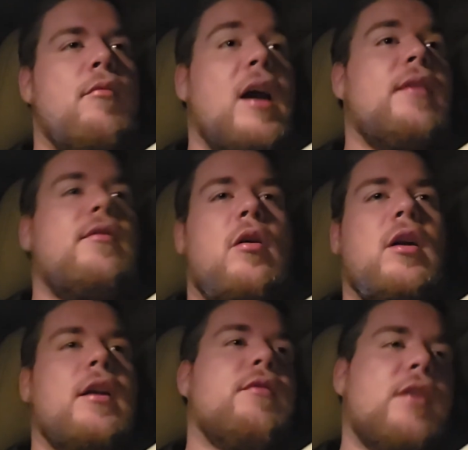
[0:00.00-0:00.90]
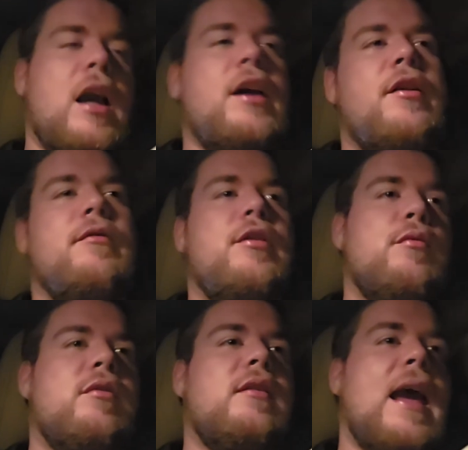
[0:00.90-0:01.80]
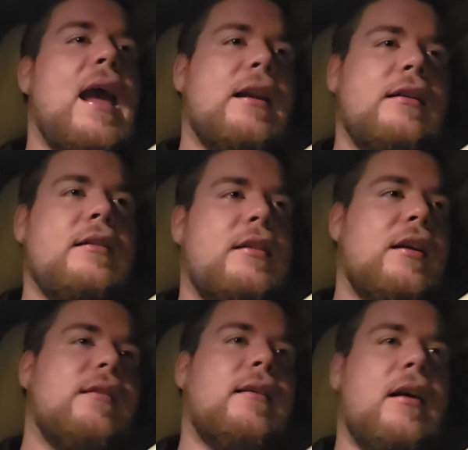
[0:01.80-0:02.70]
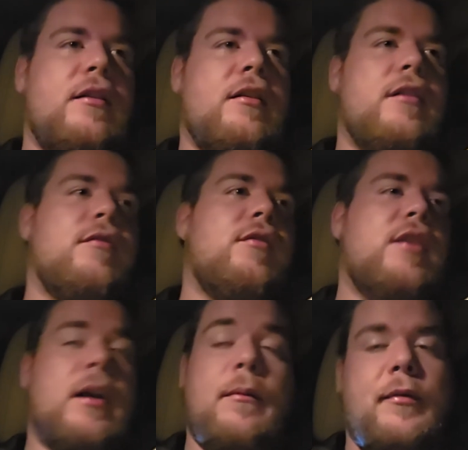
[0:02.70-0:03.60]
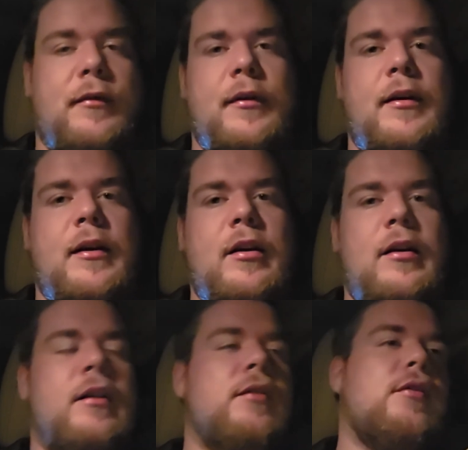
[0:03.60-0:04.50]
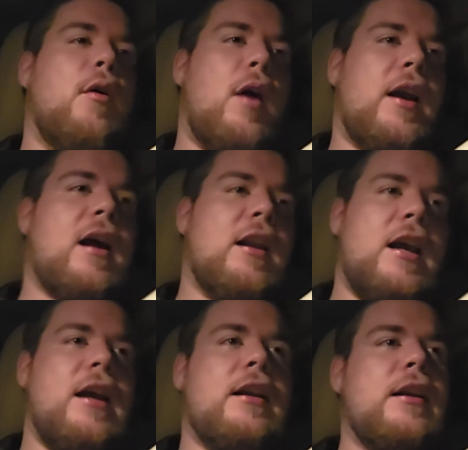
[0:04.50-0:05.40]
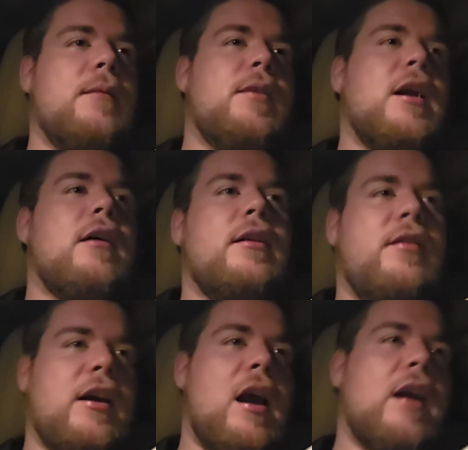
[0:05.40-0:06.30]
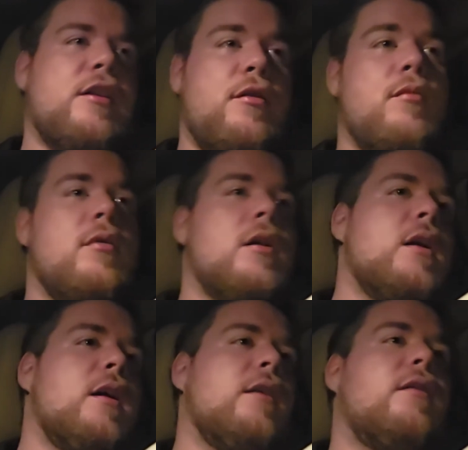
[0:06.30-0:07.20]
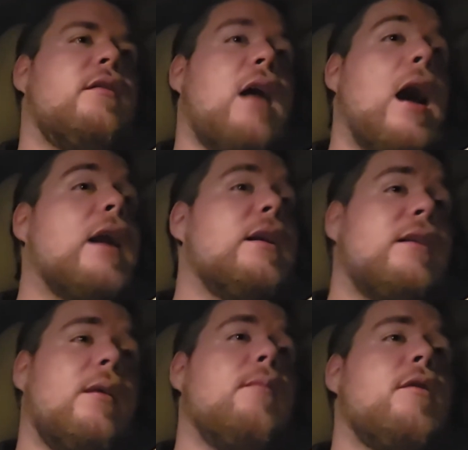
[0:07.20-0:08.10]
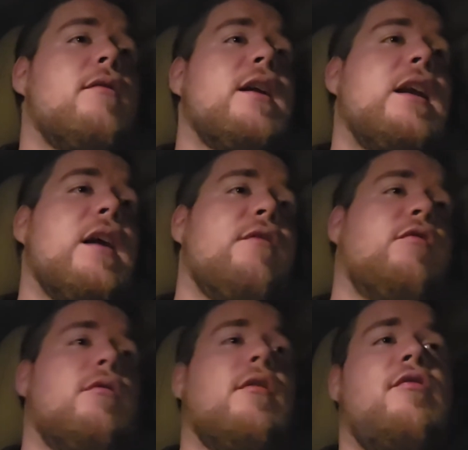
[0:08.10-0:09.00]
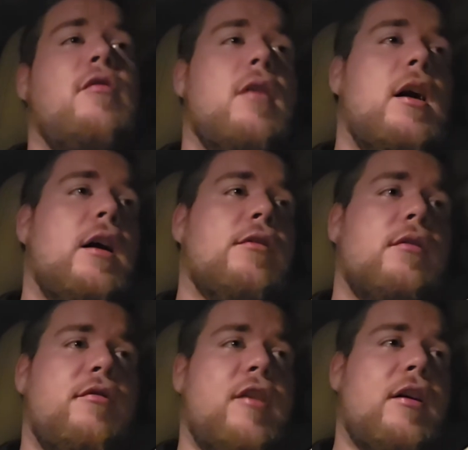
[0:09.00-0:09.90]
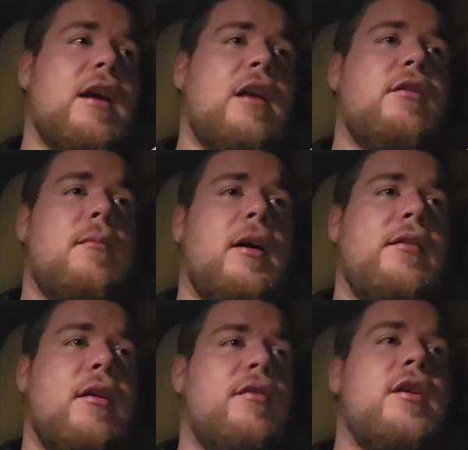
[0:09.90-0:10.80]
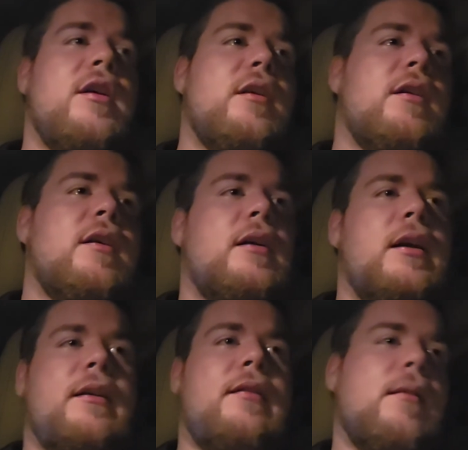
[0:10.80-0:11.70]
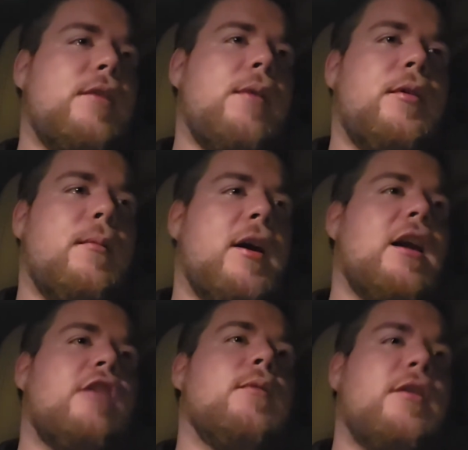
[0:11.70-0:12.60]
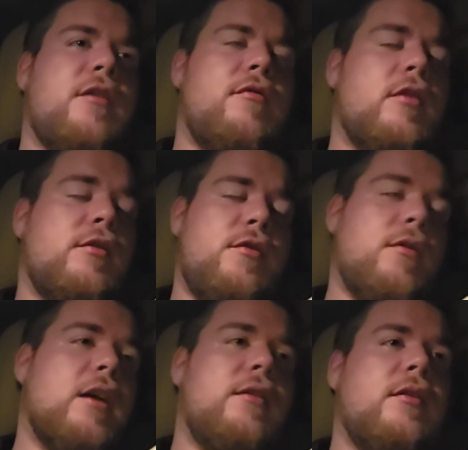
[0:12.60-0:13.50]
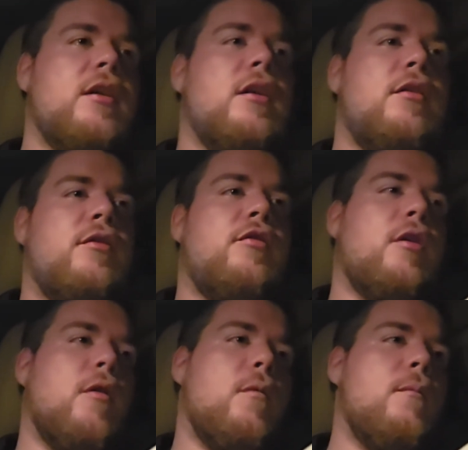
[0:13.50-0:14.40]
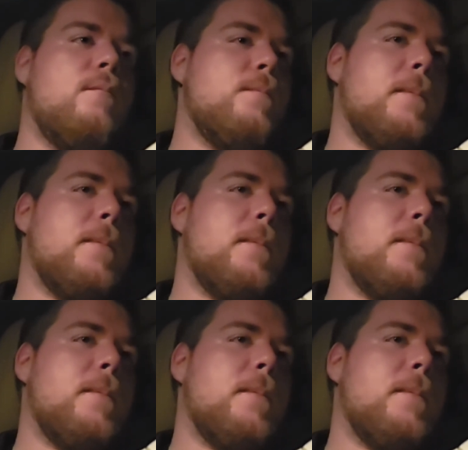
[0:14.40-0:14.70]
when I started, it was like I couldn't even do 10 consecutive skips, so I kind of hated it. But now it's like I can typically get through the full 100 without catching myself, and sometimes I might catch myself once or twice. So